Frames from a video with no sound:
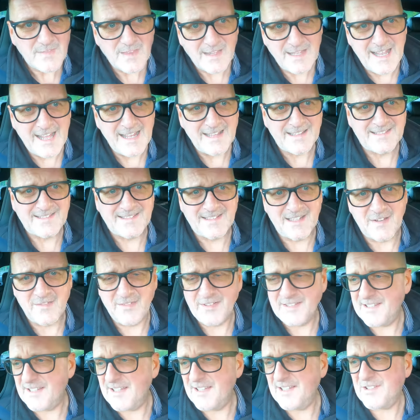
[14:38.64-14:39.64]
yes,
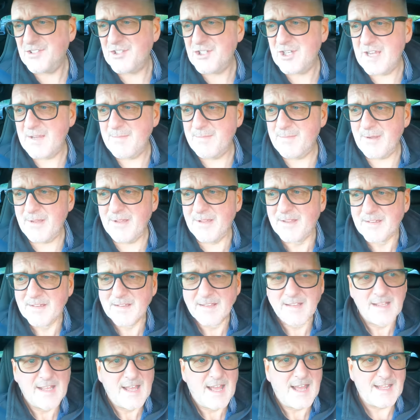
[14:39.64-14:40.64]
servicing is cheaper
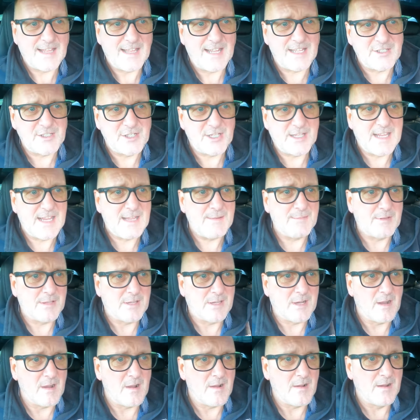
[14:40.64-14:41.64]
unless you keep the
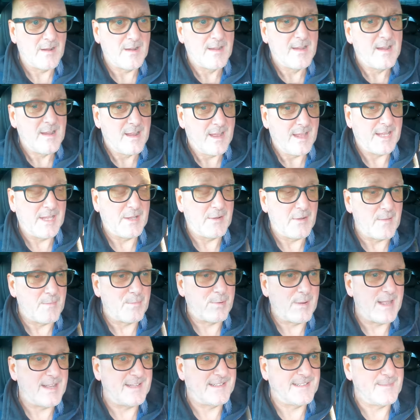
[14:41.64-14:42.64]
car and you
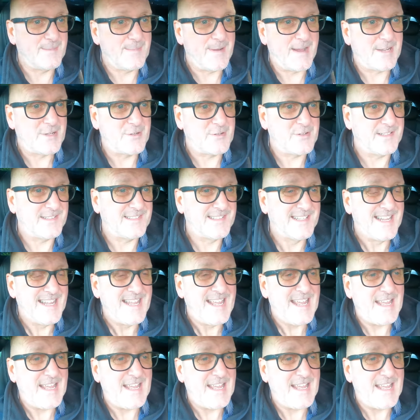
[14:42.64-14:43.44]
replace the batteries.